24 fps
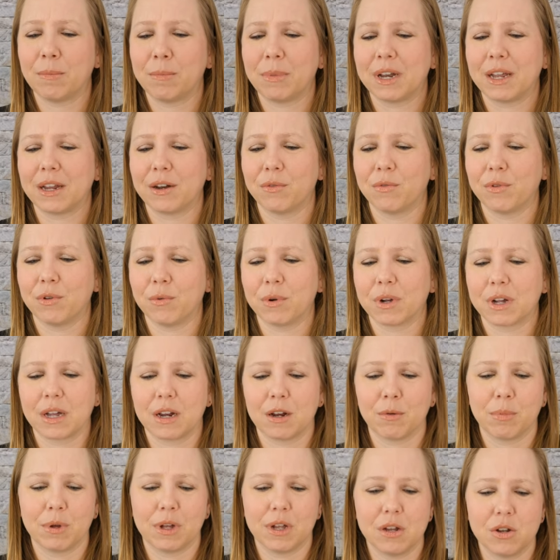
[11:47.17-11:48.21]
but I don't know what
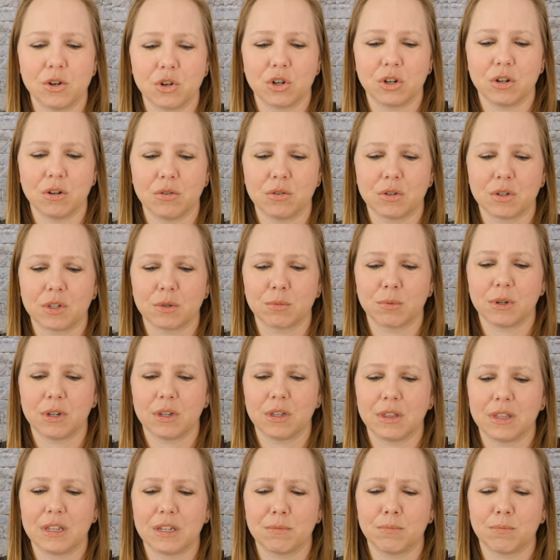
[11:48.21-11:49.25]
kind of paint she uses,
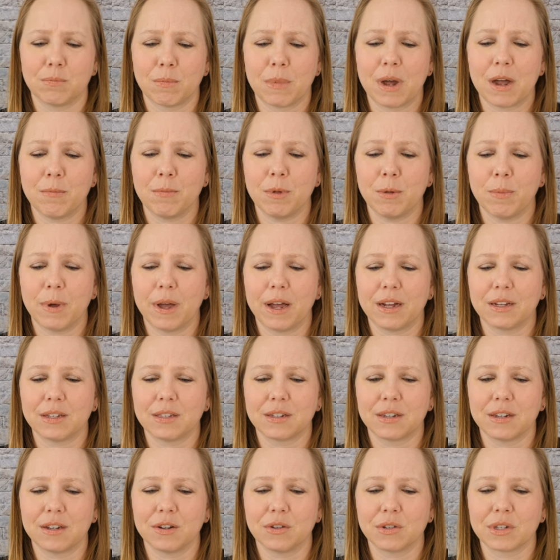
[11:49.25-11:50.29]
but it might be
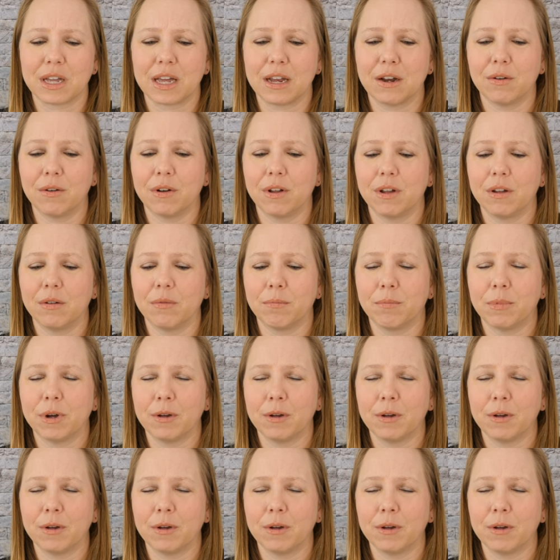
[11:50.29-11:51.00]
pastels, I don't know.